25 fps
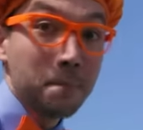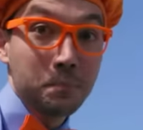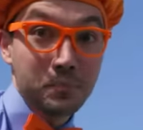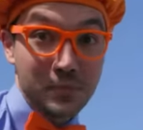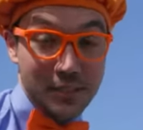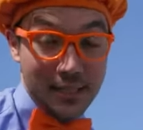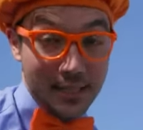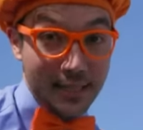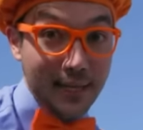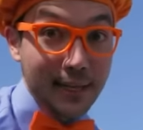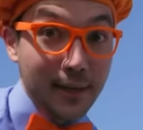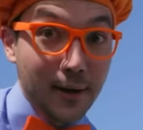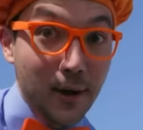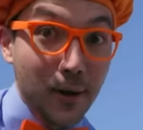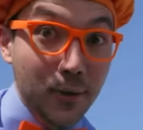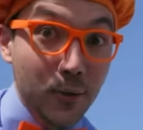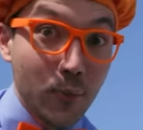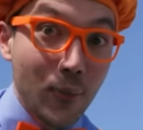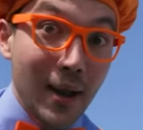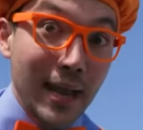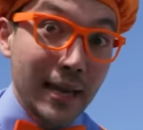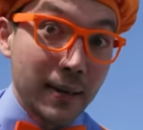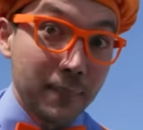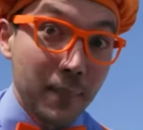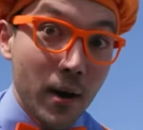To get all the
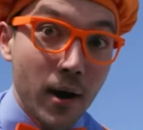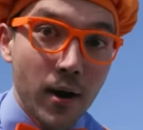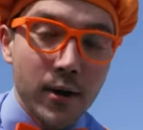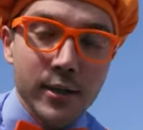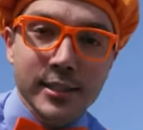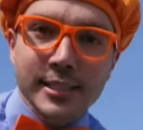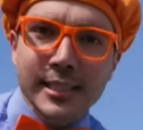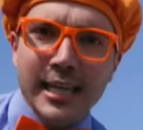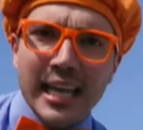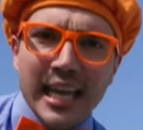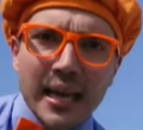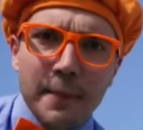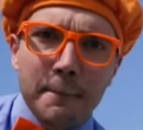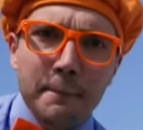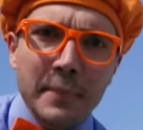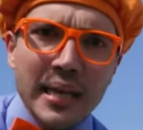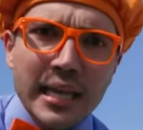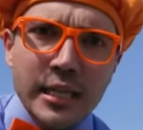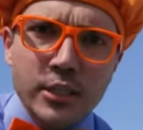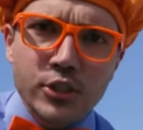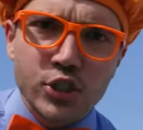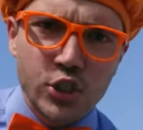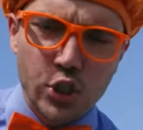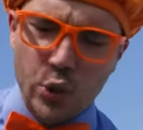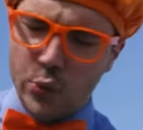way to Mars, it
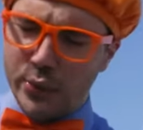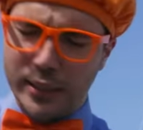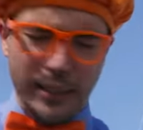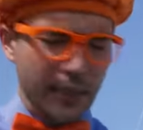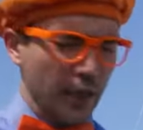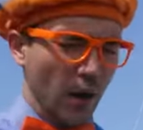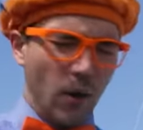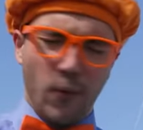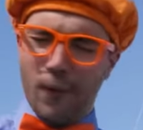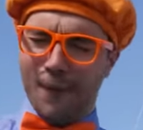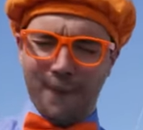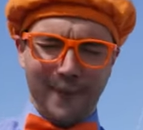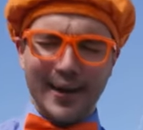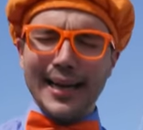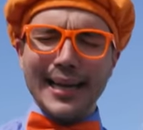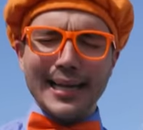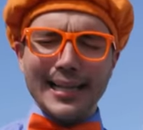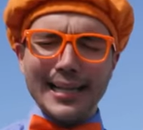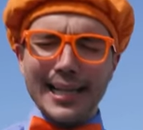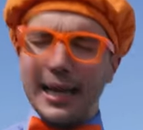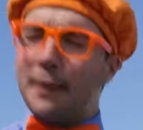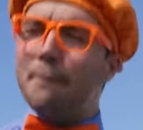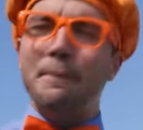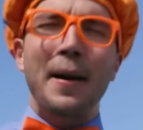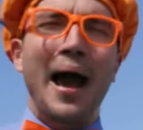means you need a
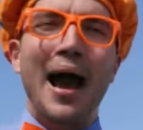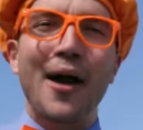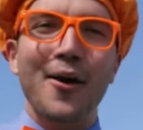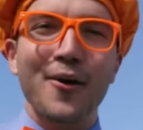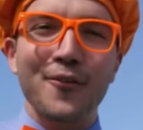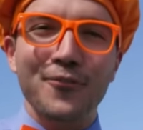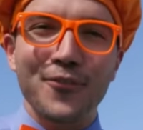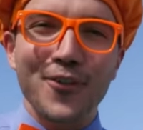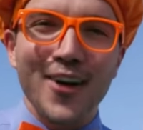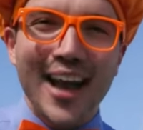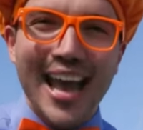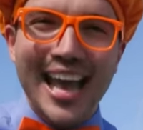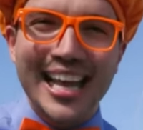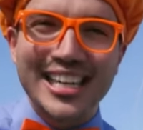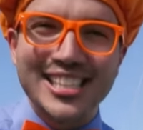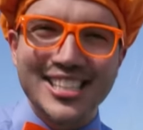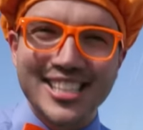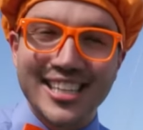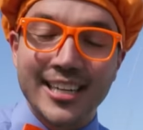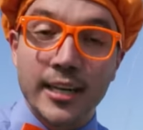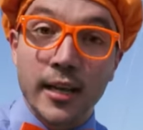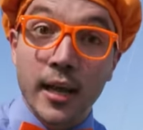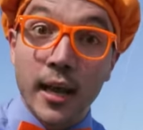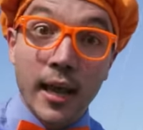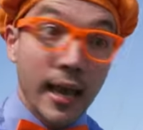really powerful
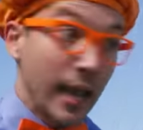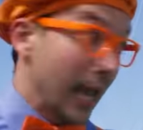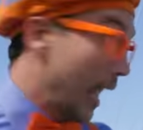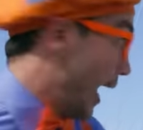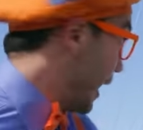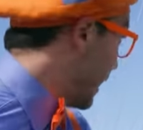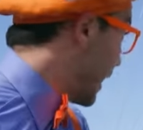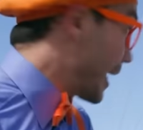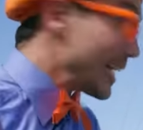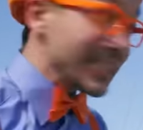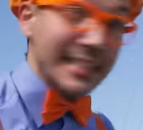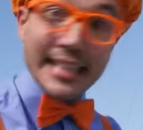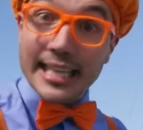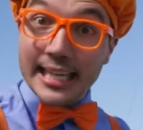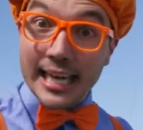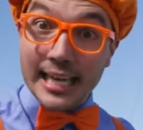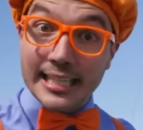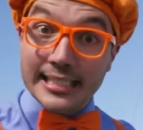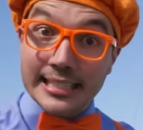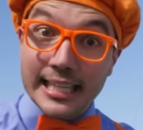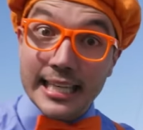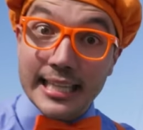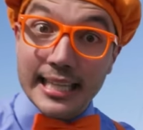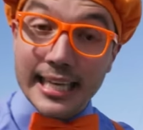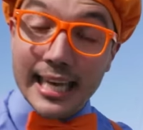engine. I think I
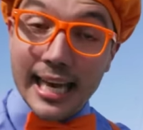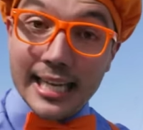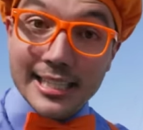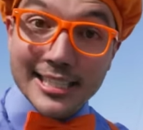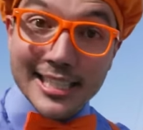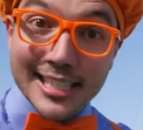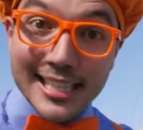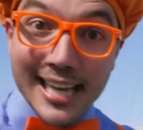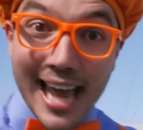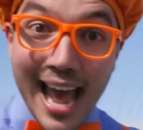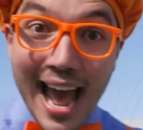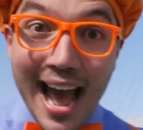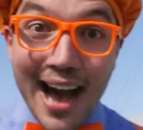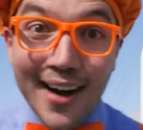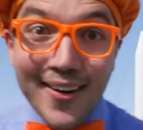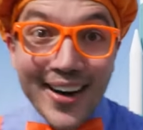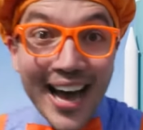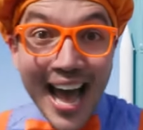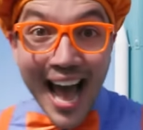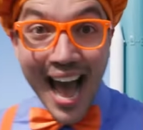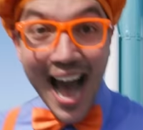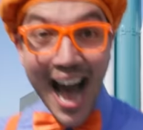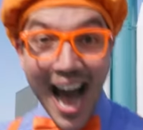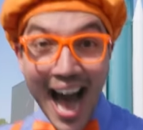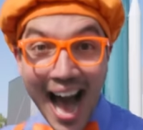see the engine now.
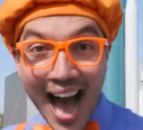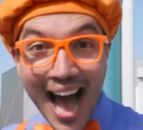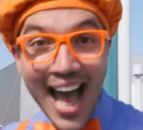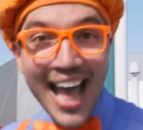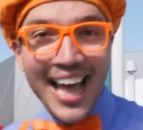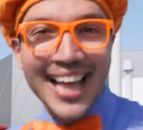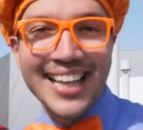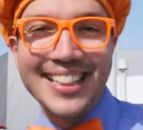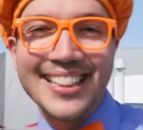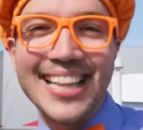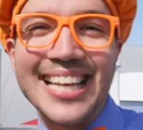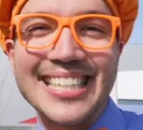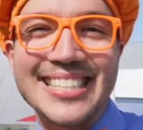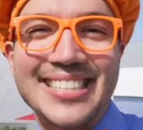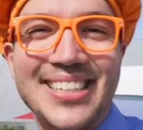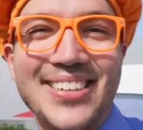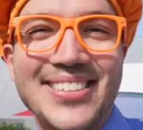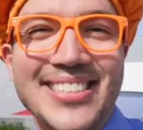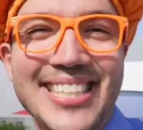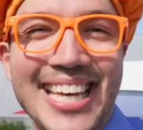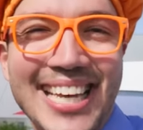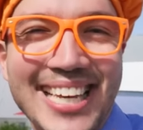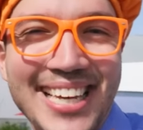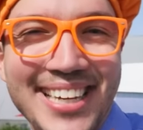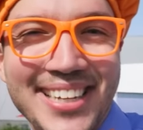Let's go
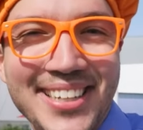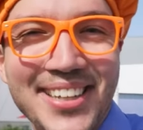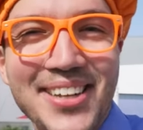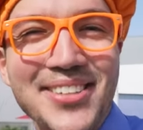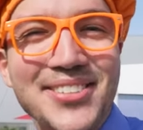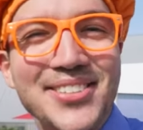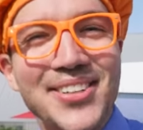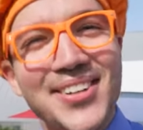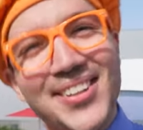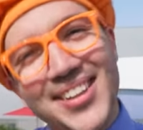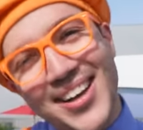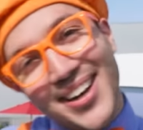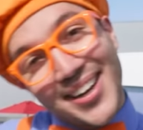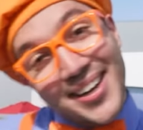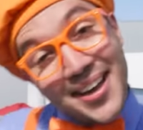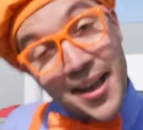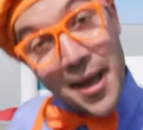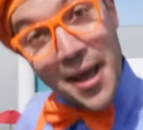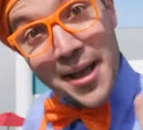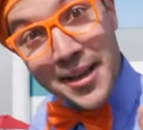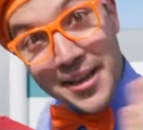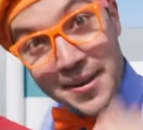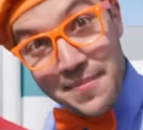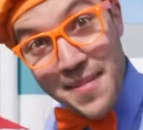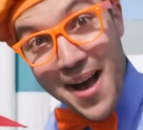take a closer look.
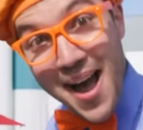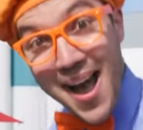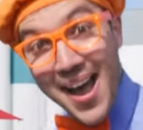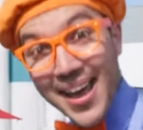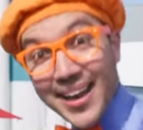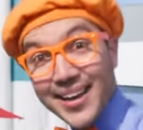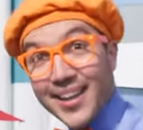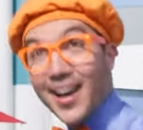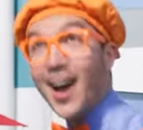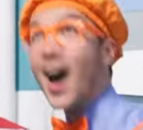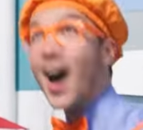Come on.